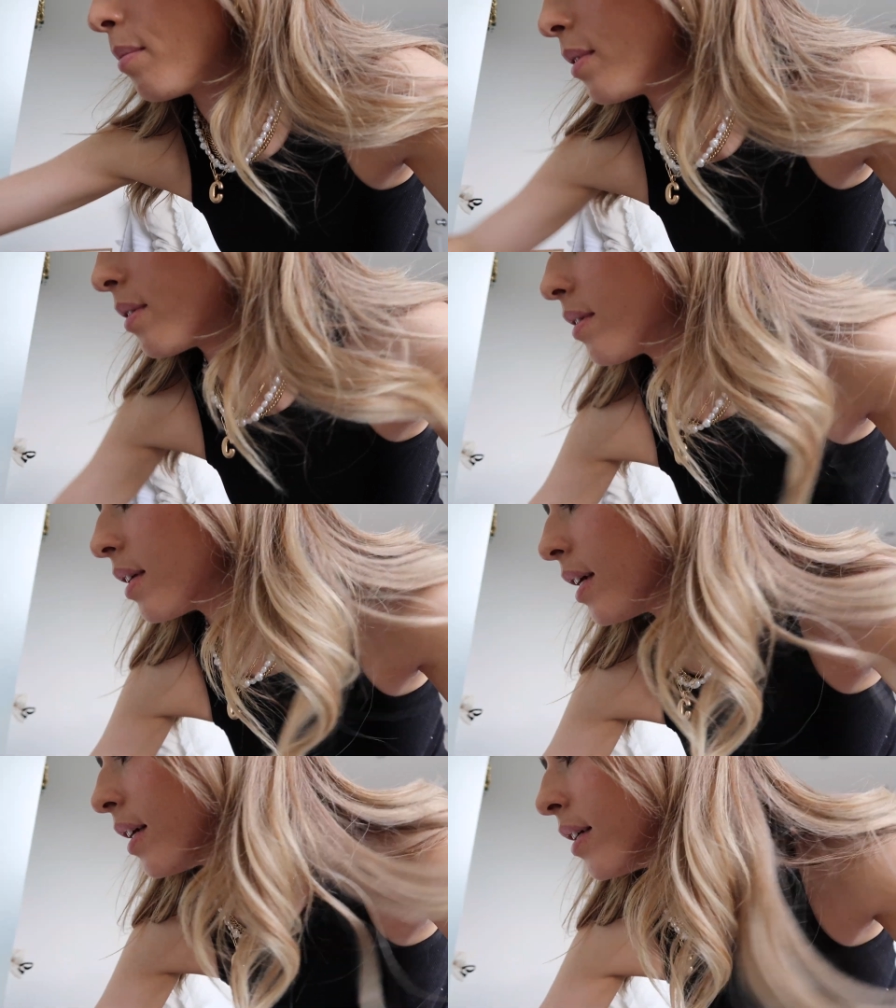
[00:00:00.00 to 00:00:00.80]
open and
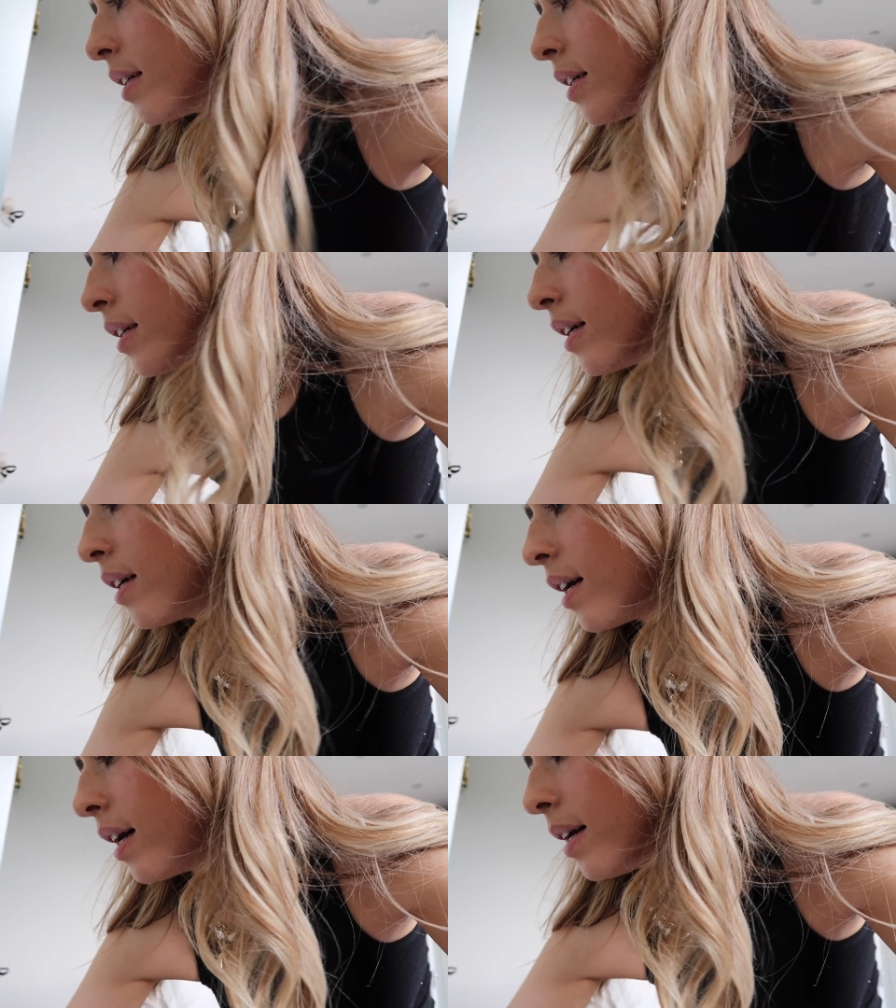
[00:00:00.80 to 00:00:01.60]
see.
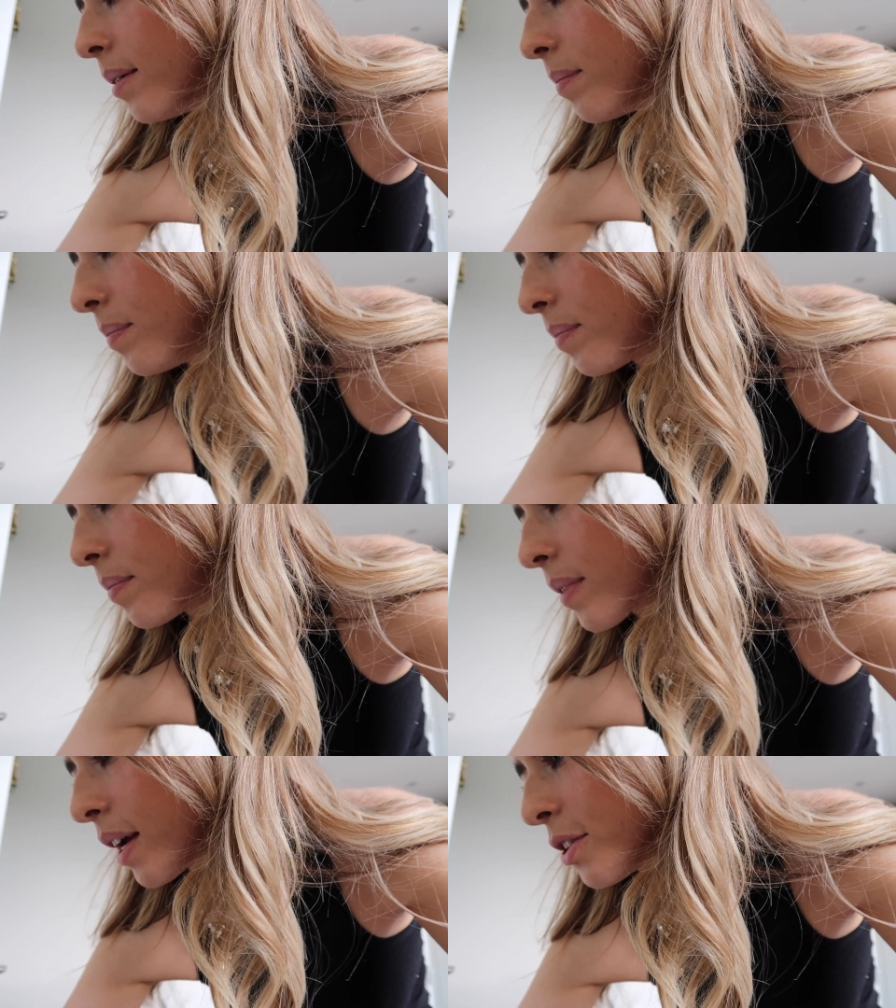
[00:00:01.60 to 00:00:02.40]
I
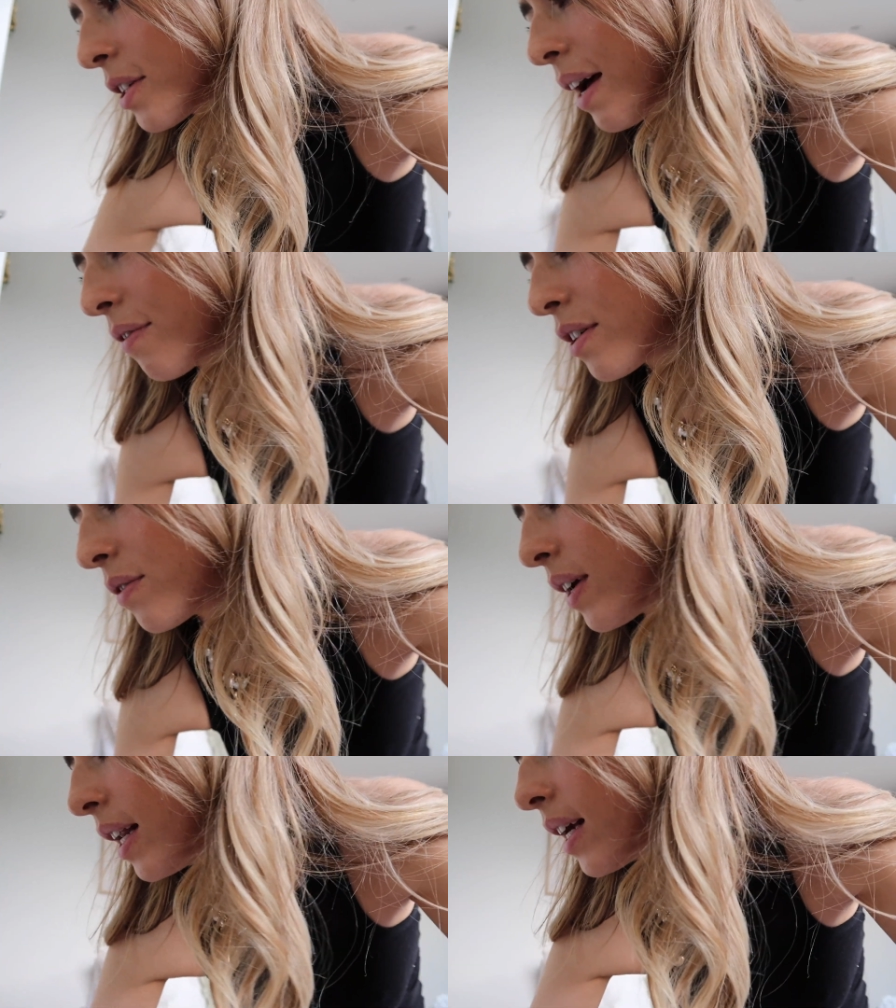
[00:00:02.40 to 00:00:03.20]
just have this
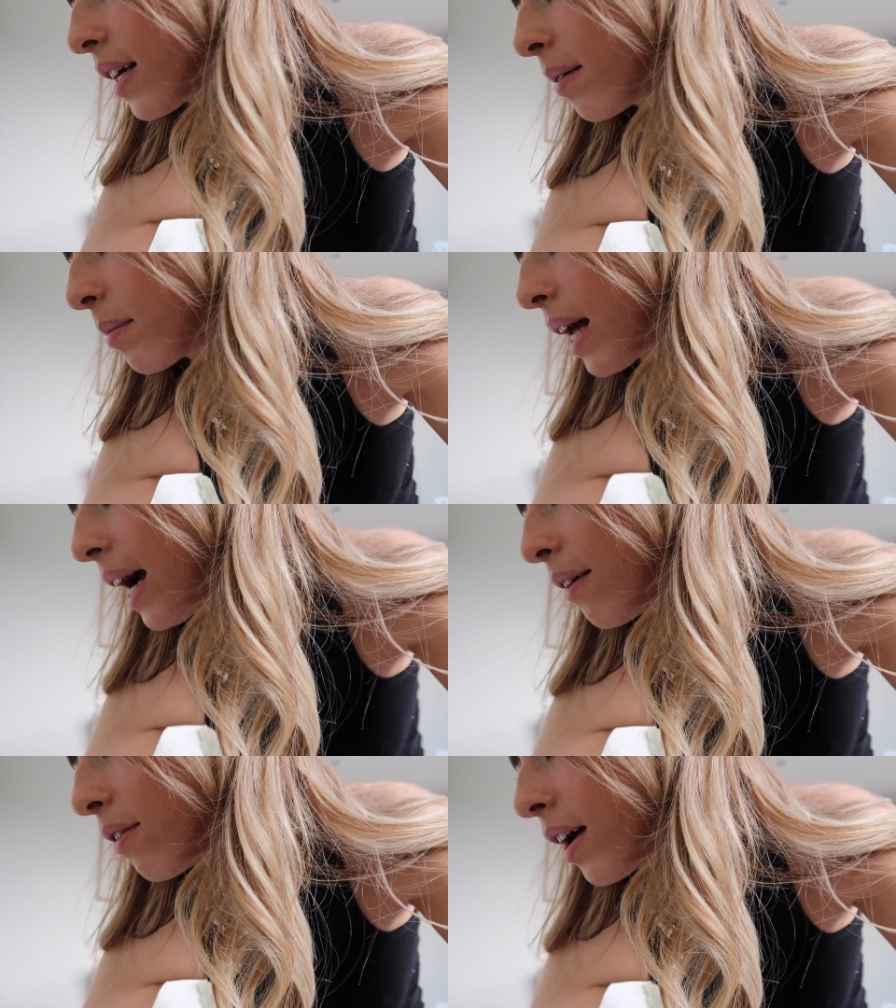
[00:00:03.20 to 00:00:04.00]
feeling I'm going to
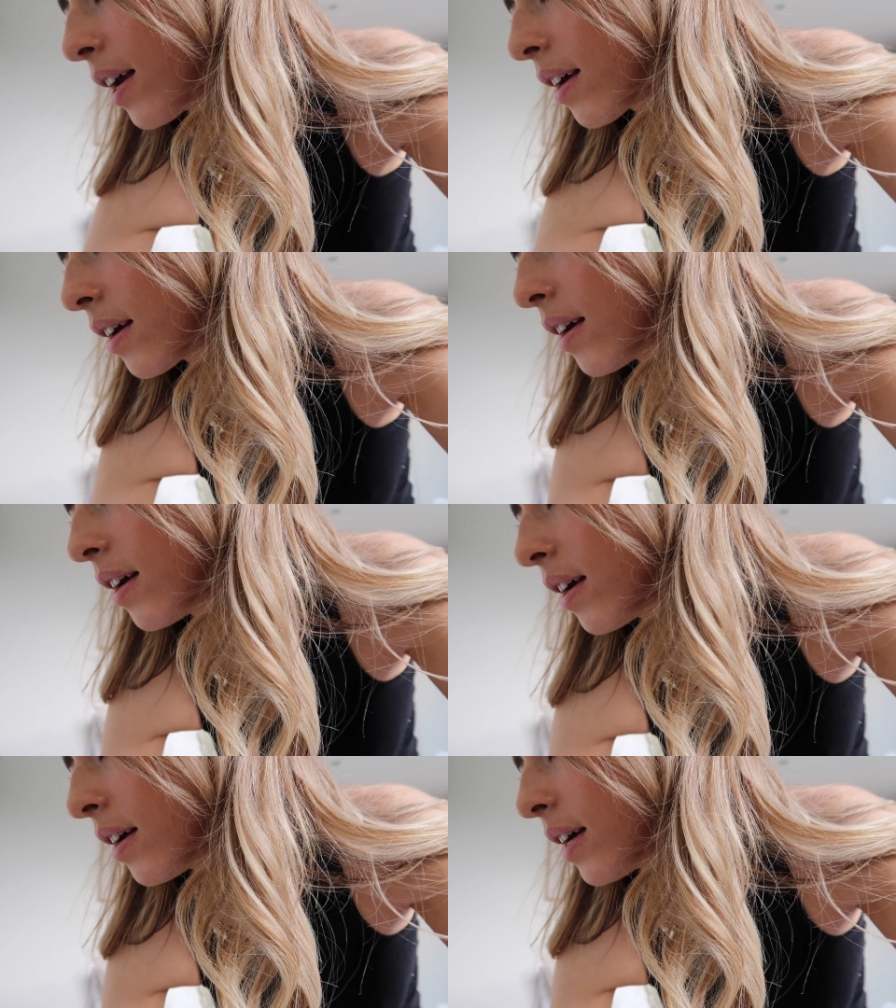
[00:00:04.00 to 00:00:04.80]
have like
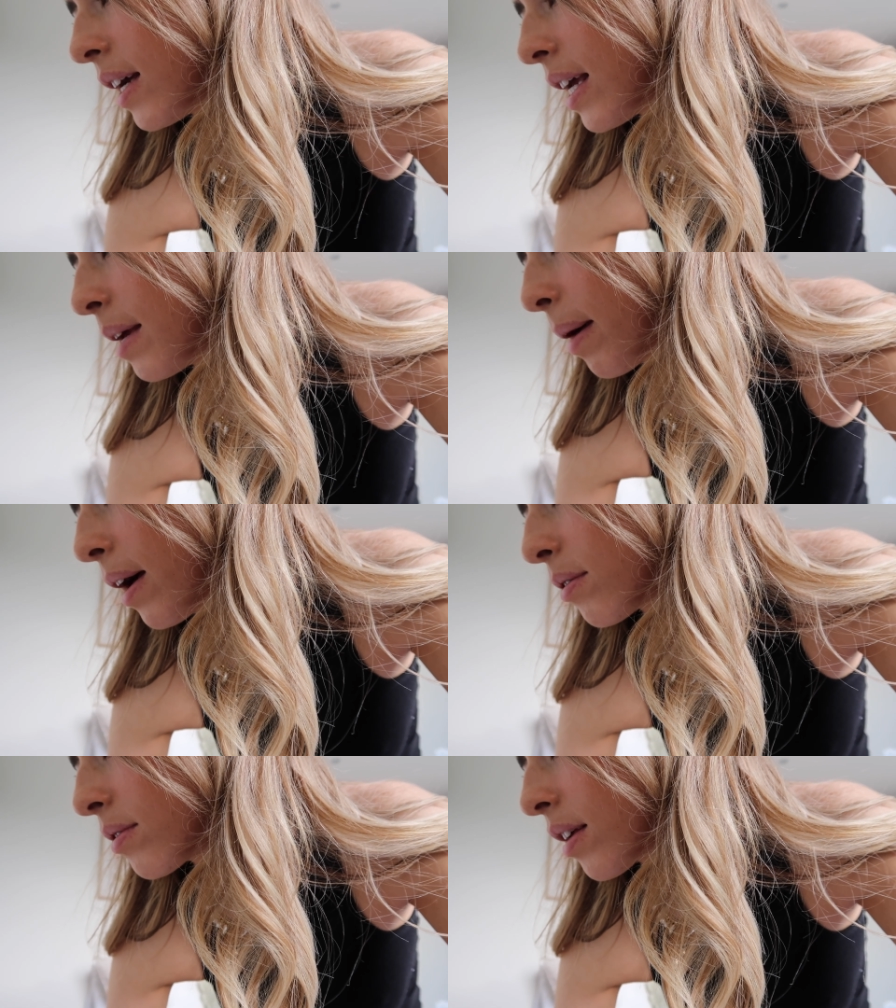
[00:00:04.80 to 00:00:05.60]

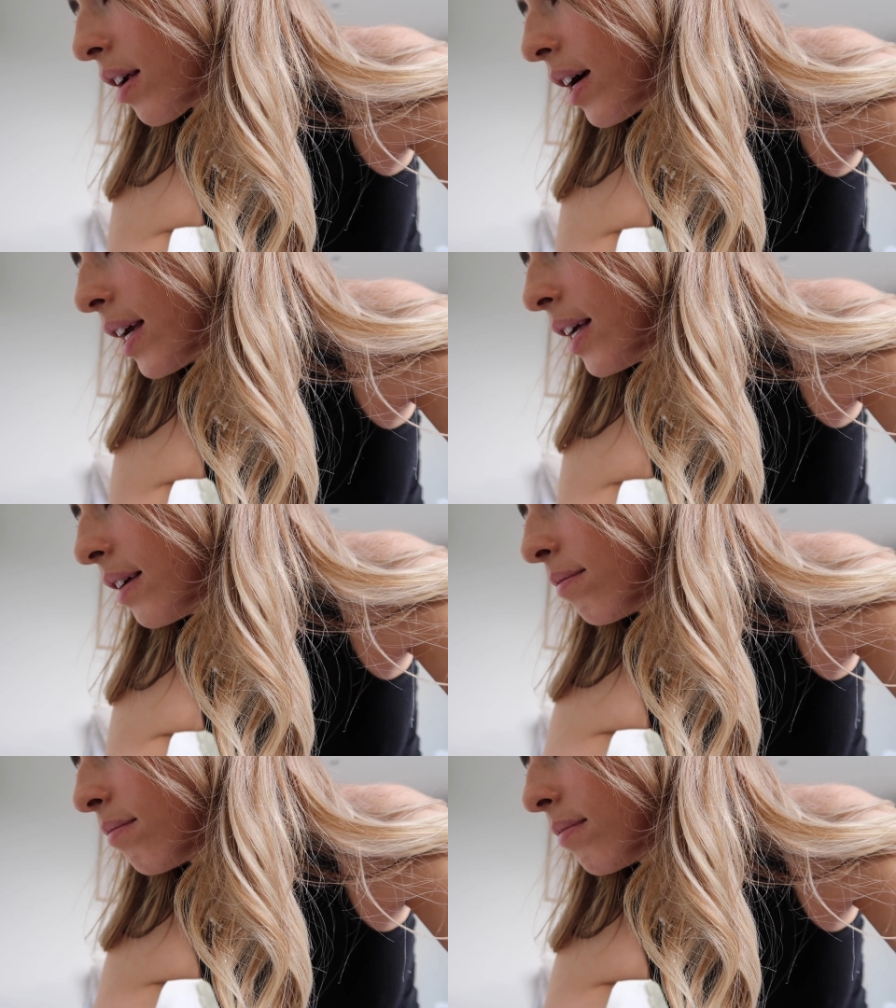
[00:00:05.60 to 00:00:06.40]
emails that I
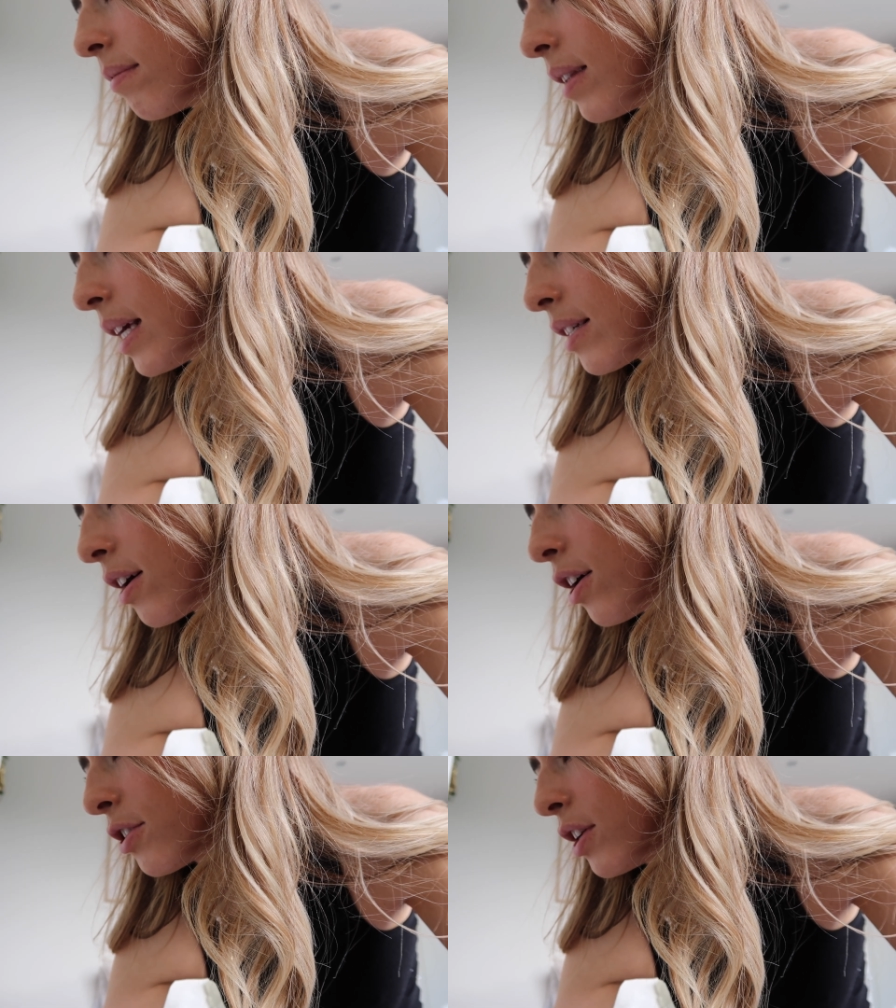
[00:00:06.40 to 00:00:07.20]
need
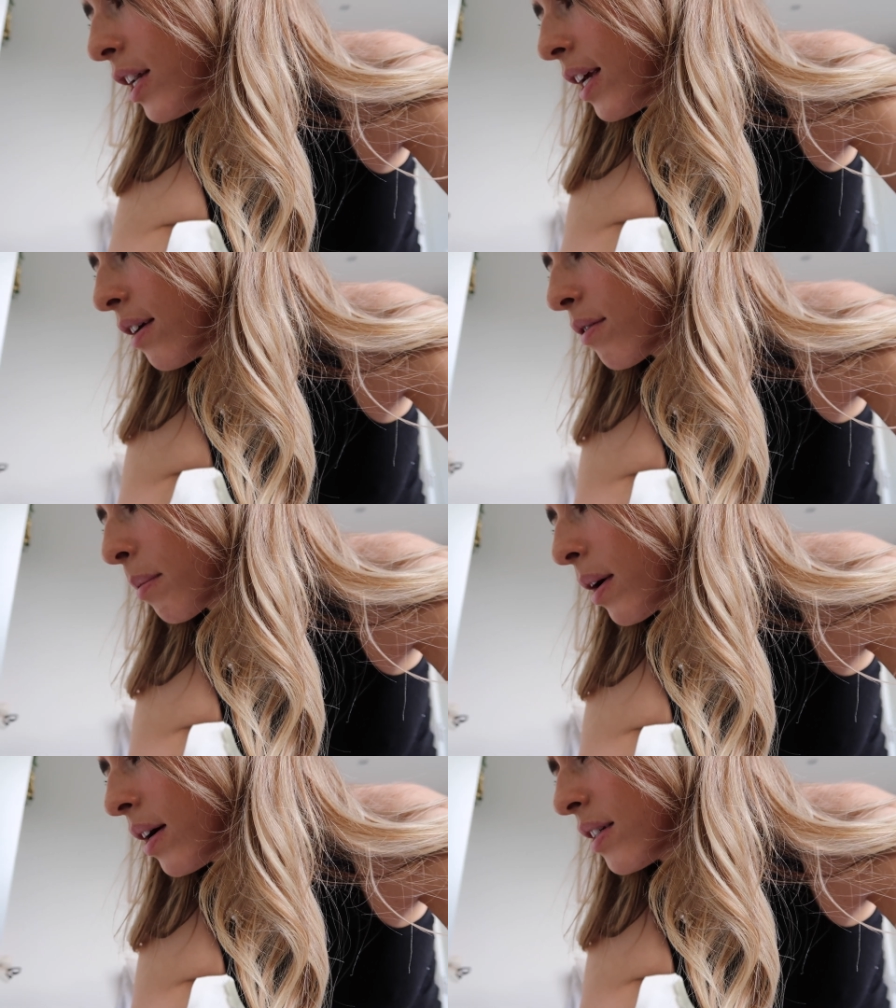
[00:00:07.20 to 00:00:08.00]
to urgently
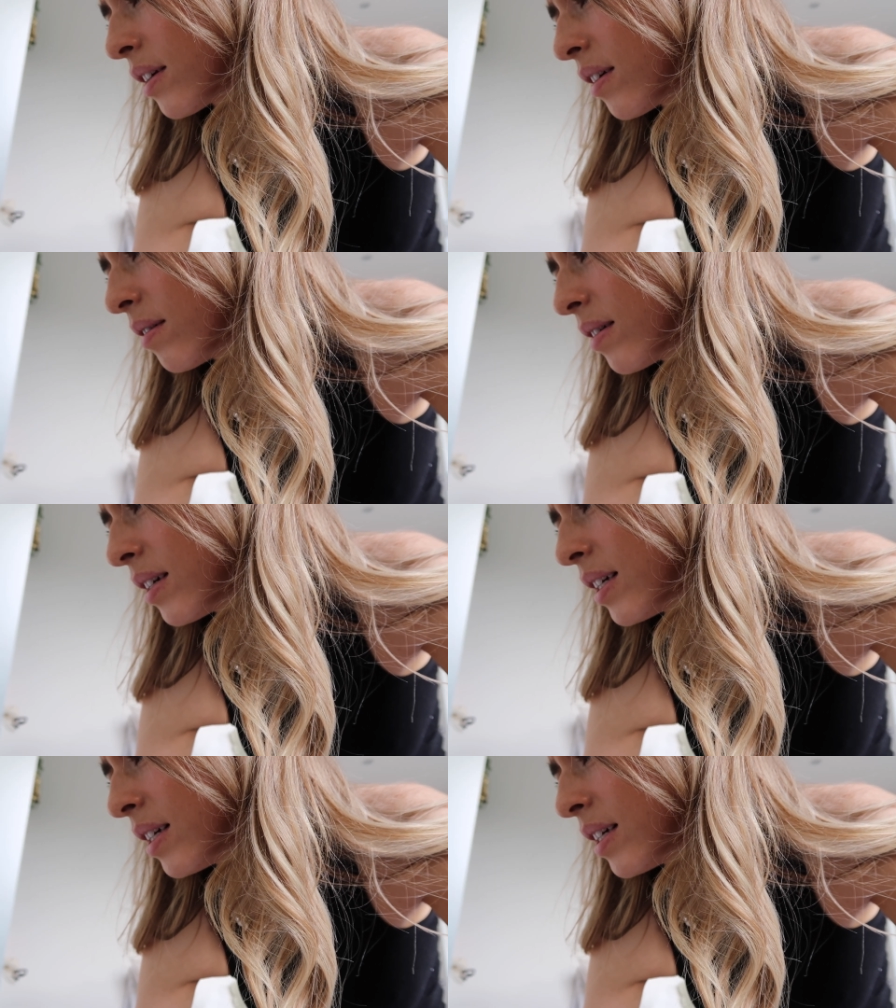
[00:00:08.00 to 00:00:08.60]
reply to.